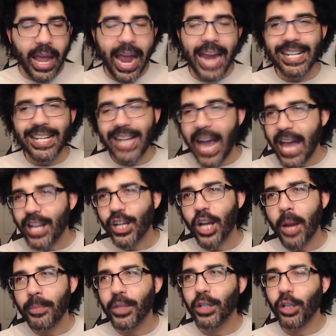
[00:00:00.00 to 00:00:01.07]
and to kind of
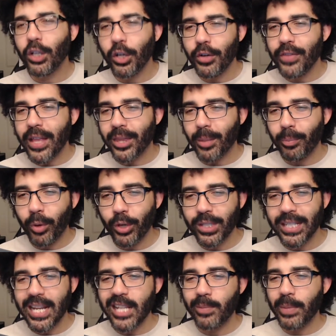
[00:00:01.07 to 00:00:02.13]
come to learn that the
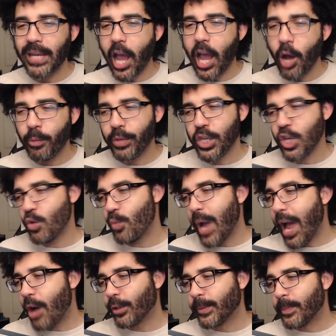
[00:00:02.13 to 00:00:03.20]
person that's been helping you
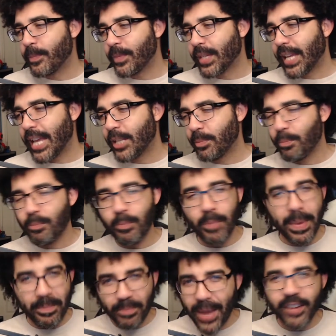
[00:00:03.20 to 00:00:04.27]
out has
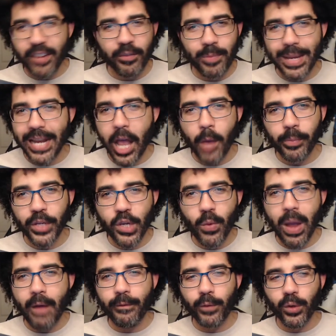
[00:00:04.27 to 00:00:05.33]
might have been helping you
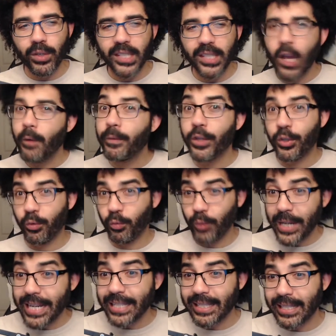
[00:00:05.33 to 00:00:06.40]
out for selfish
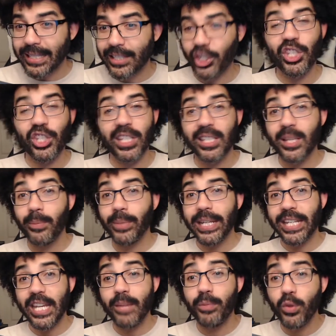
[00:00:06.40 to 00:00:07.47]
reasons, just to simply keep you